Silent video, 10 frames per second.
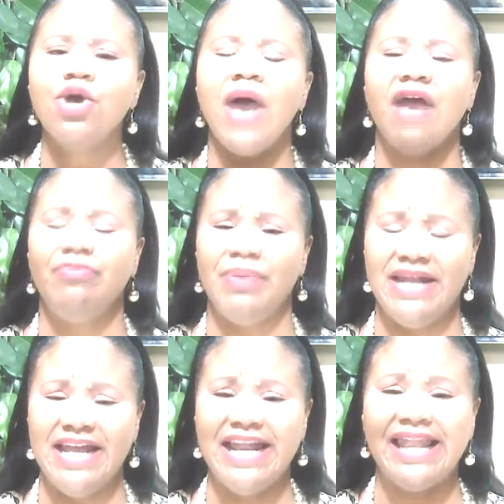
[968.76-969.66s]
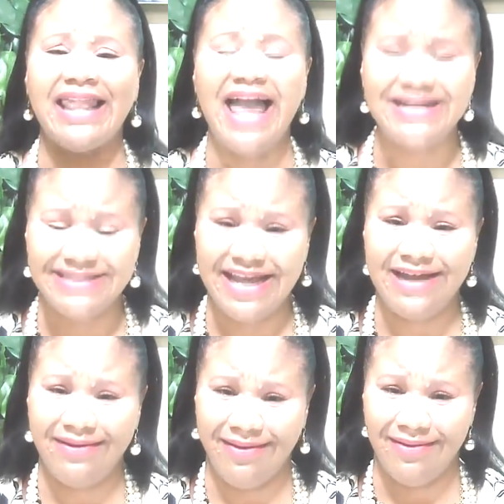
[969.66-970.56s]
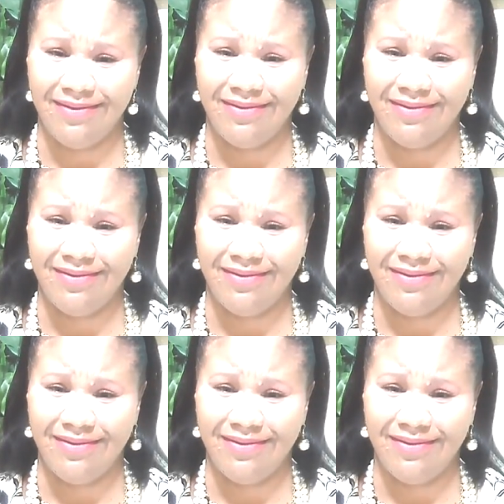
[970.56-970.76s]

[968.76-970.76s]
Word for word: you have been elected